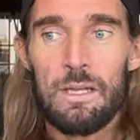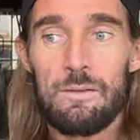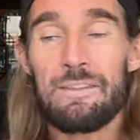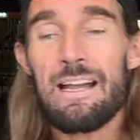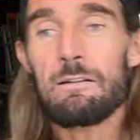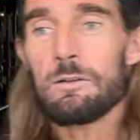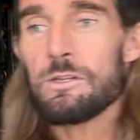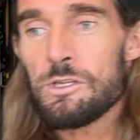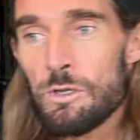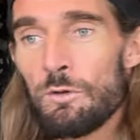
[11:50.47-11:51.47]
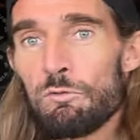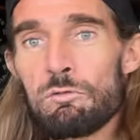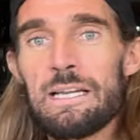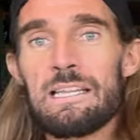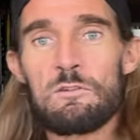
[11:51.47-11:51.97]
And that sort of
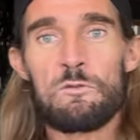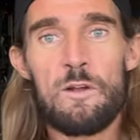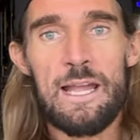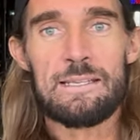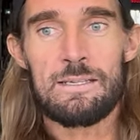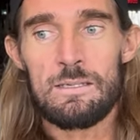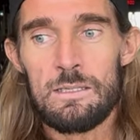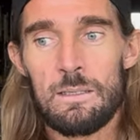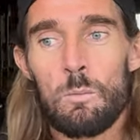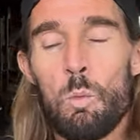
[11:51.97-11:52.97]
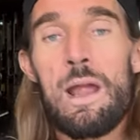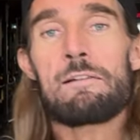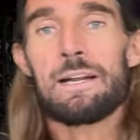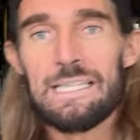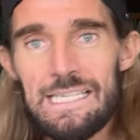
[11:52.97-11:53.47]
really fed
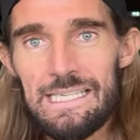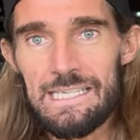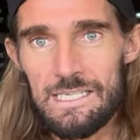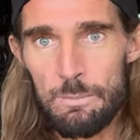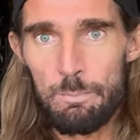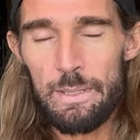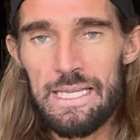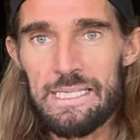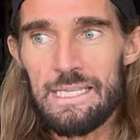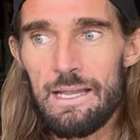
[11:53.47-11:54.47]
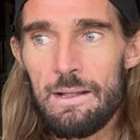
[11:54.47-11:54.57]
where I needed to be